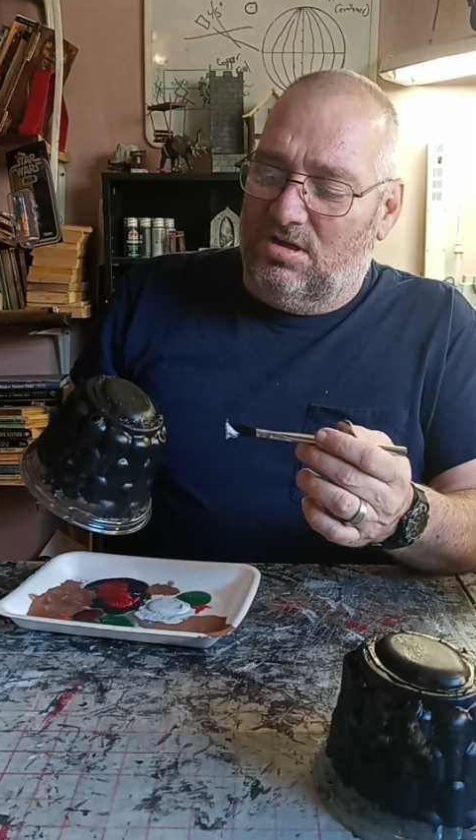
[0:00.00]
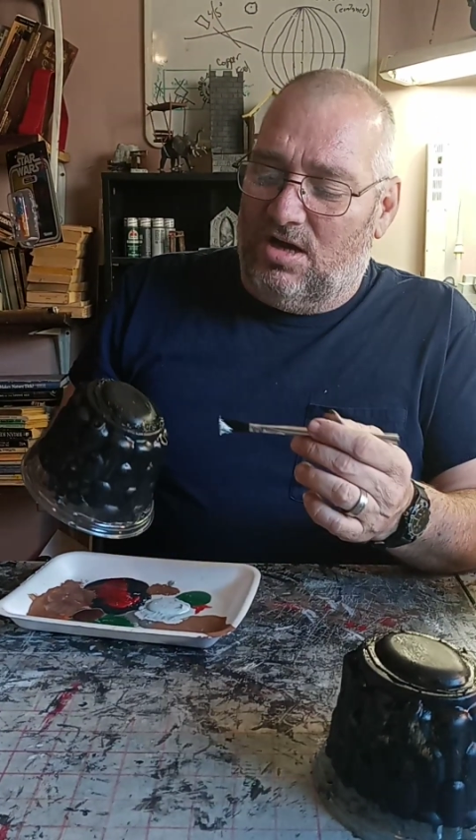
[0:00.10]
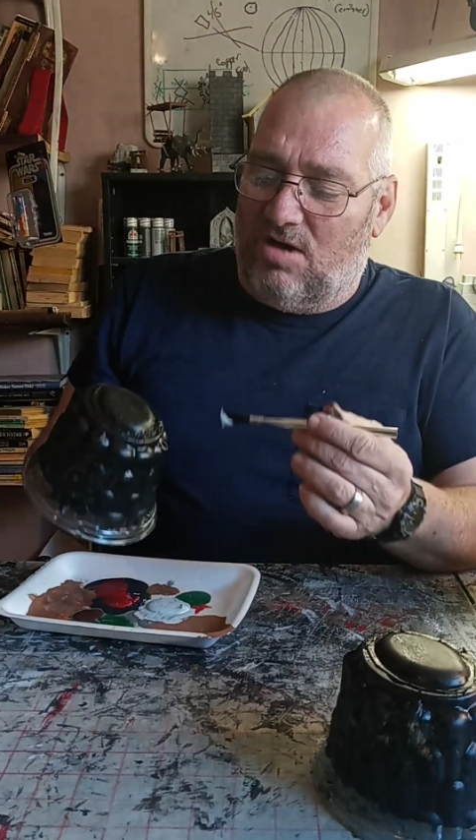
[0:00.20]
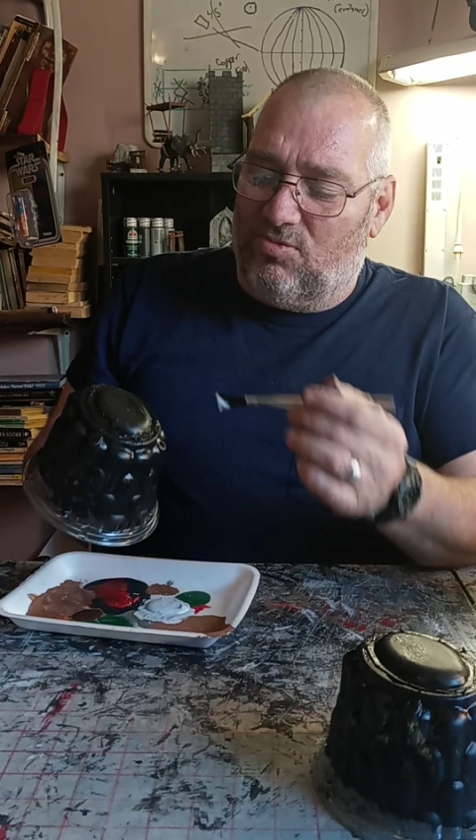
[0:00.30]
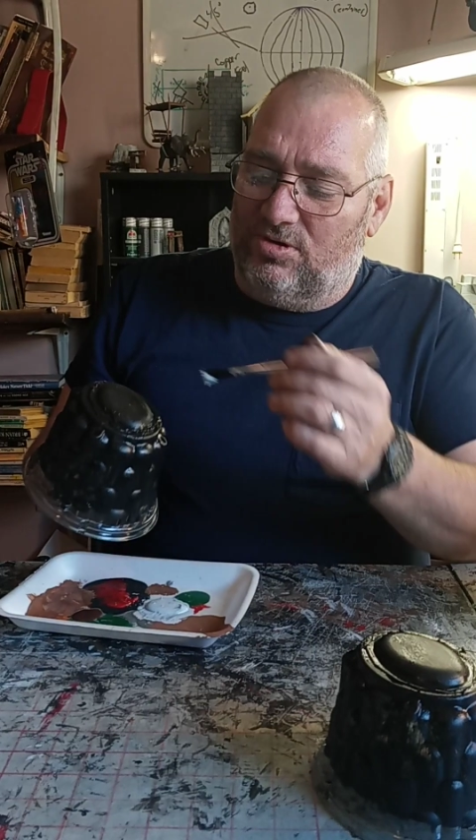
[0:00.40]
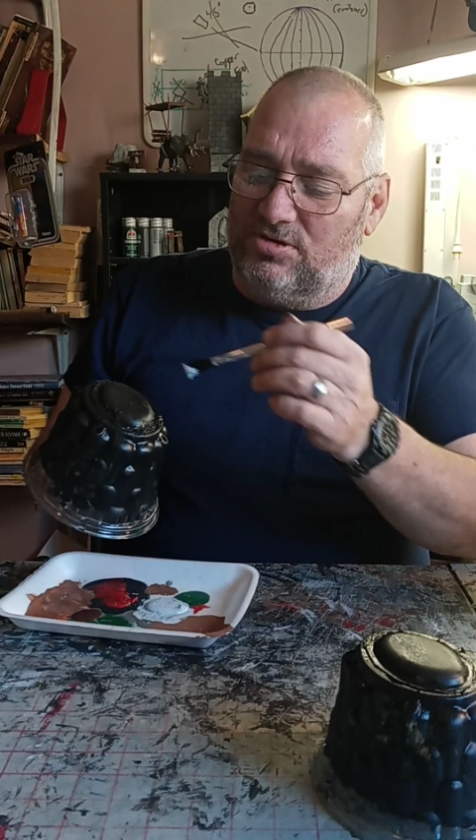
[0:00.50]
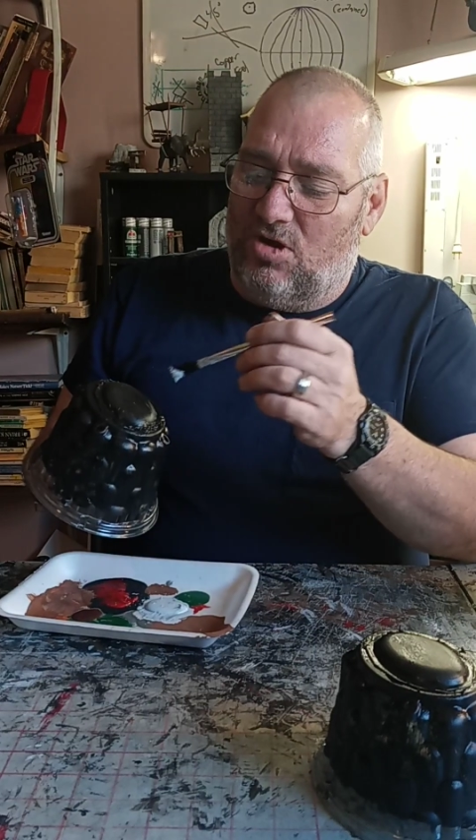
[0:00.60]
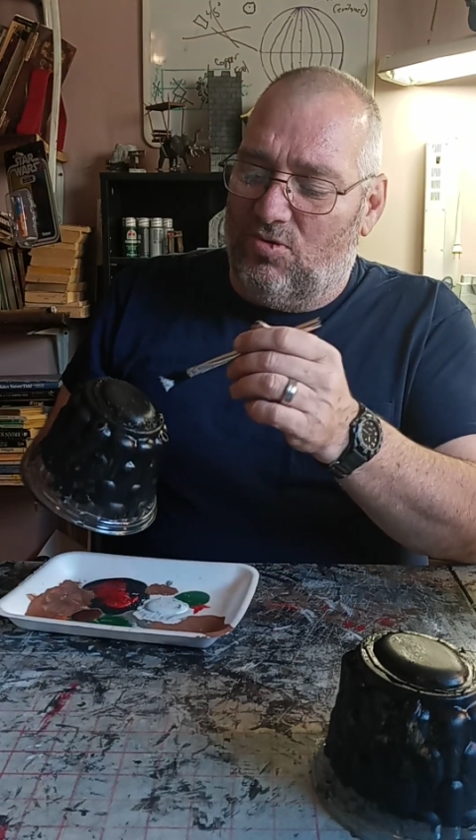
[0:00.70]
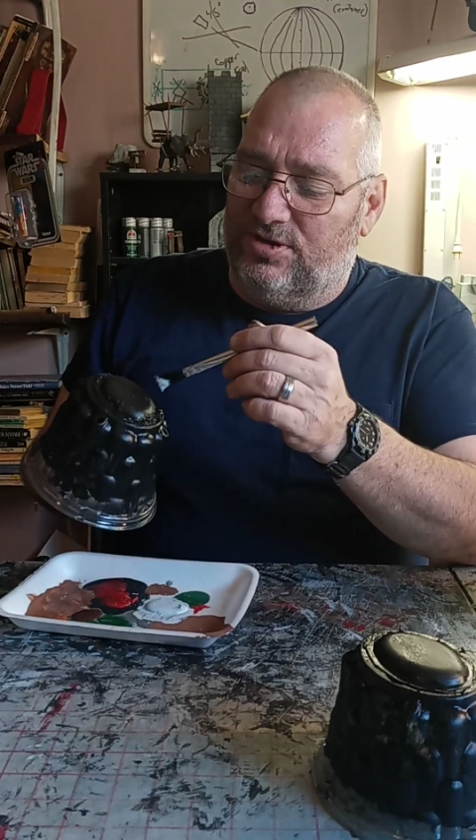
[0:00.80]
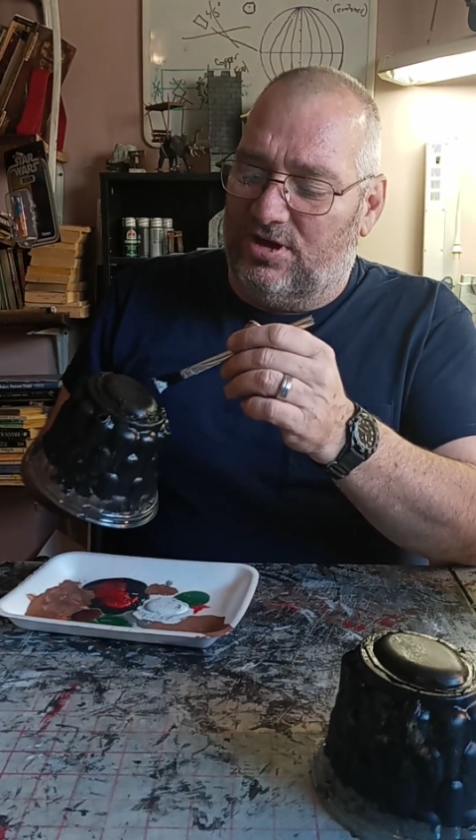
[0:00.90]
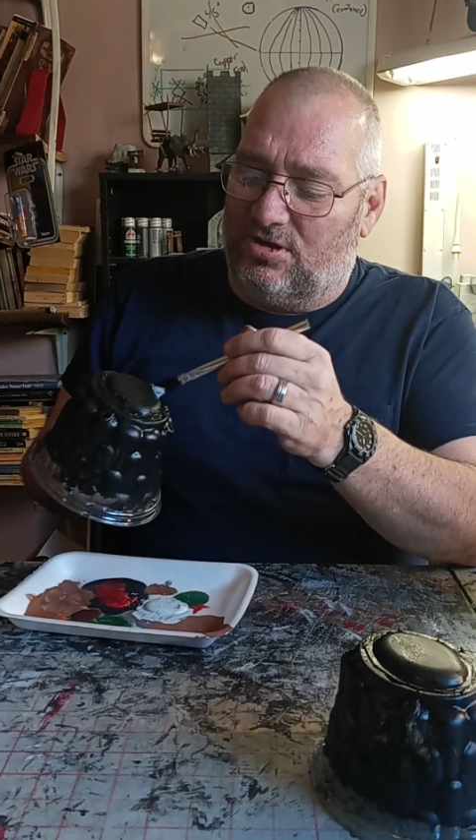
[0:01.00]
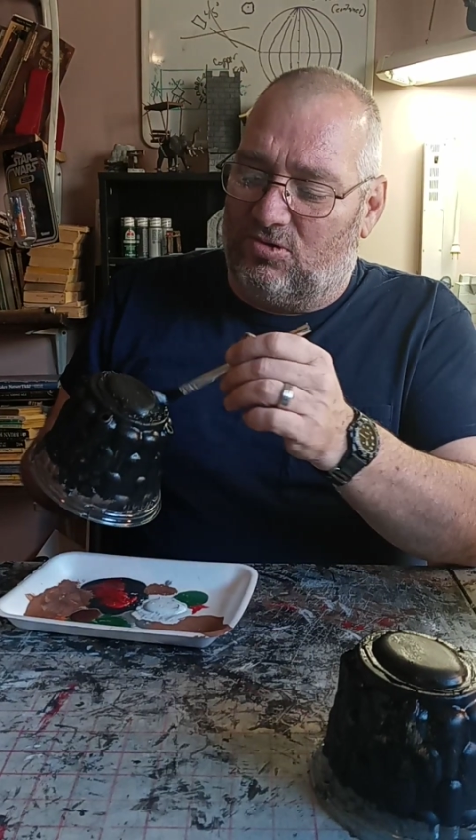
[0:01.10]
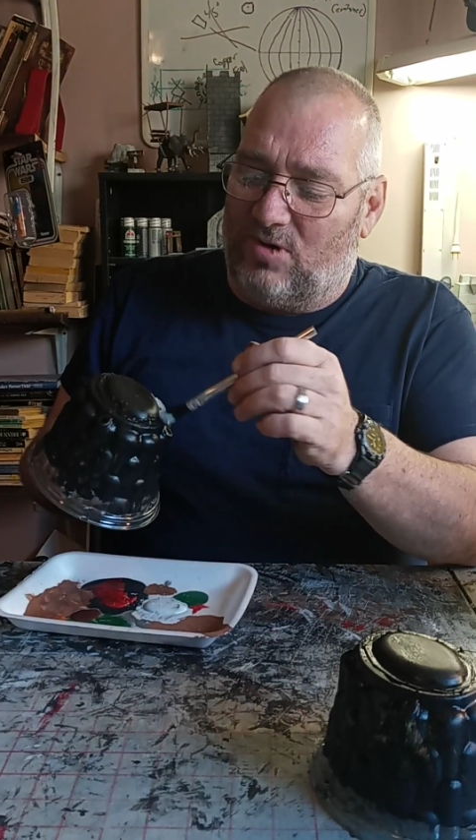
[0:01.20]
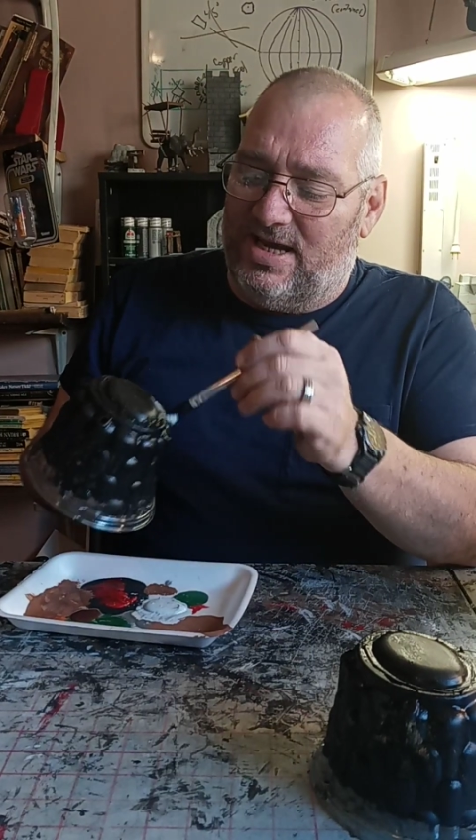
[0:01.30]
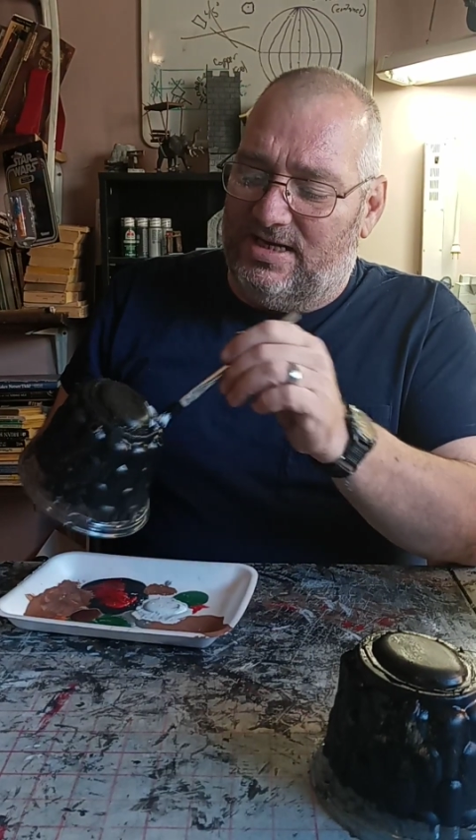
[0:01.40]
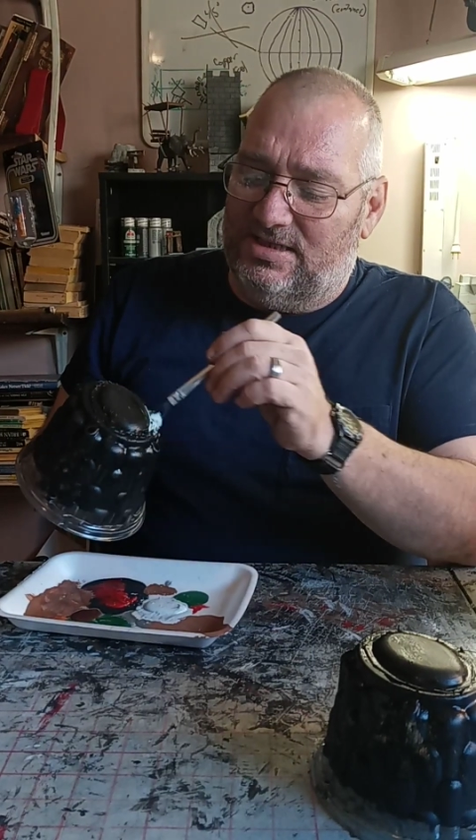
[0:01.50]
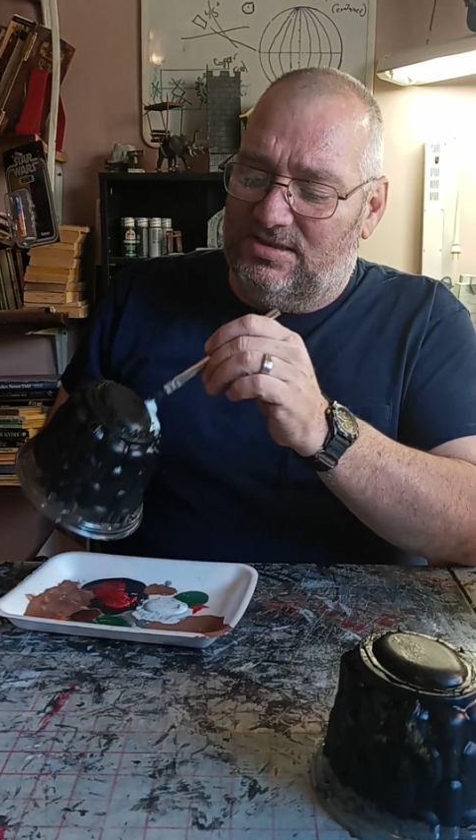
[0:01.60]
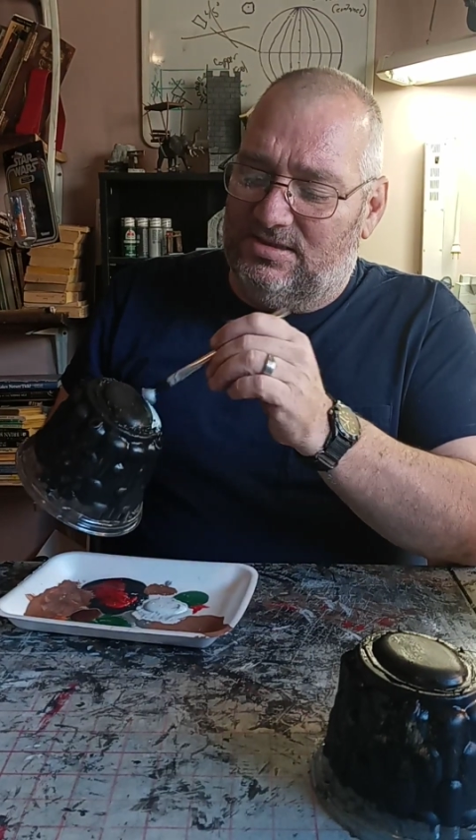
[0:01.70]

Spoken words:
I'm going to go with a granite